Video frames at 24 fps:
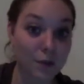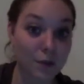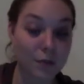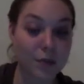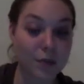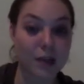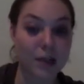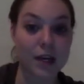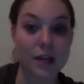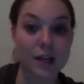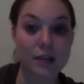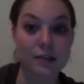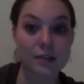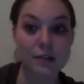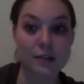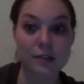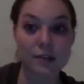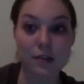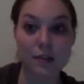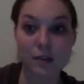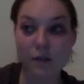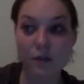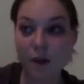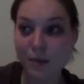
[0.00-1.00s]
Because
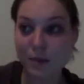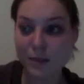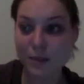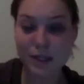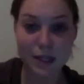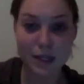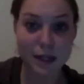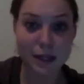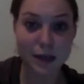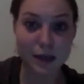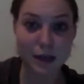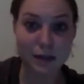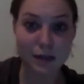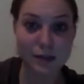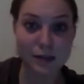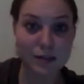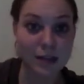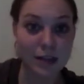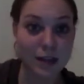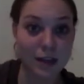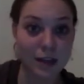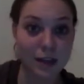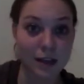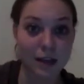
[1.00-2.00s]
if I'm sitting here and
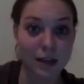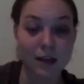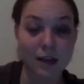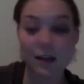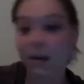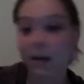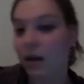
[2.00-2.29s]
saying,